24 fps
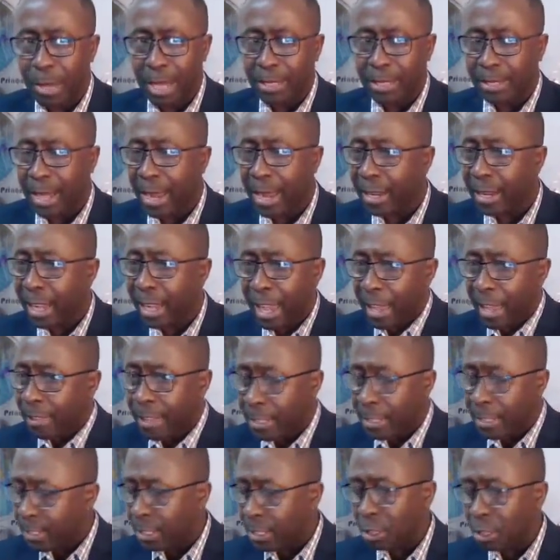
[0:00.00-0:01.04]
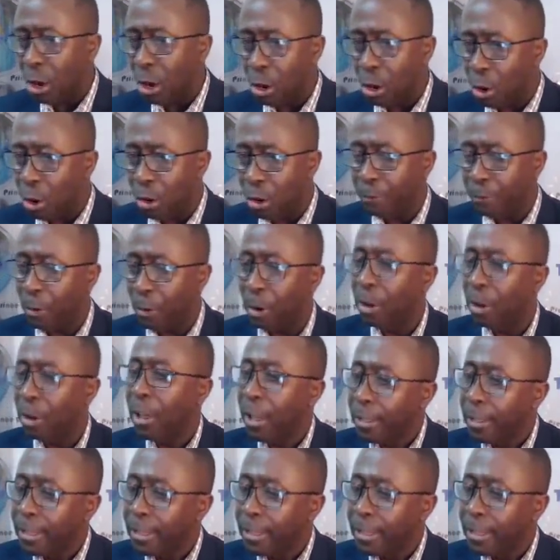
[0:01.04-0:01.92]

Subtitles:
attacked. This is not called for.